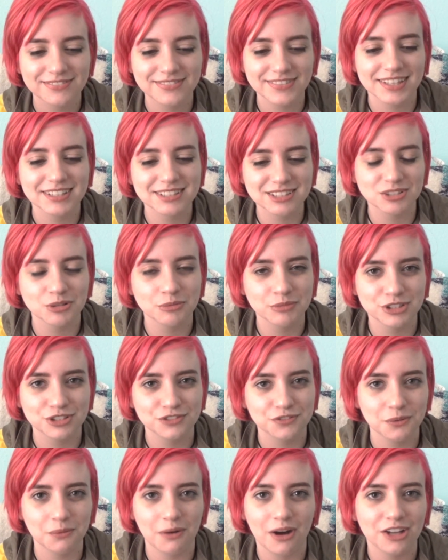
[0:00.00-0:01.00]
Thanks so much
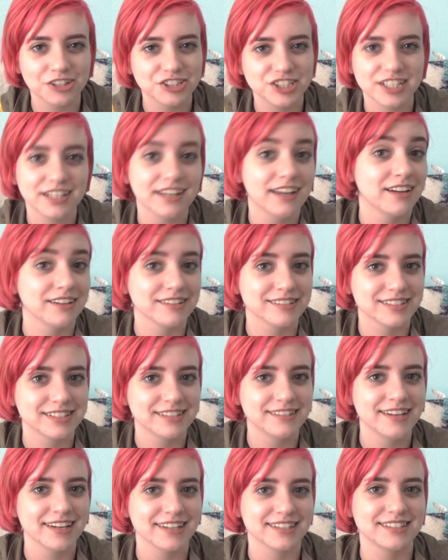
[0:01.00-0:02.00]
for watching, and I'll see
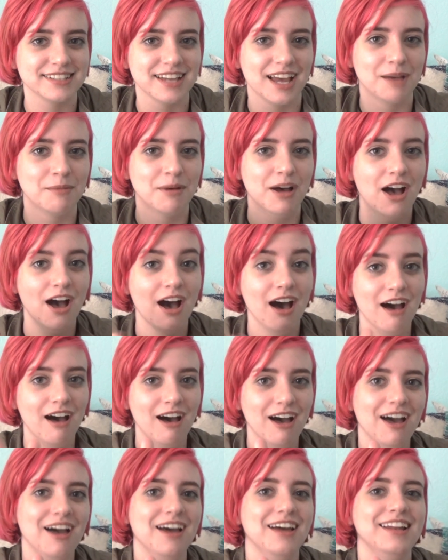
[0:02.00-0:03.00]
you next time
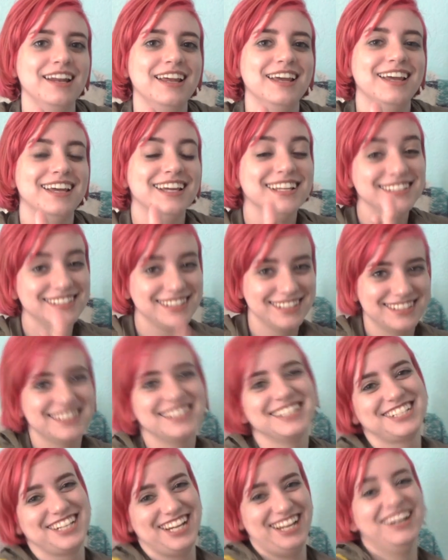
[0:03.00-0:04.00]
on
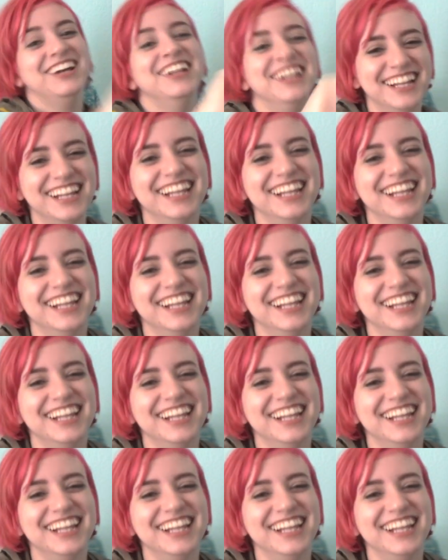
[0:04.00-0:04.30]
Disney Channel.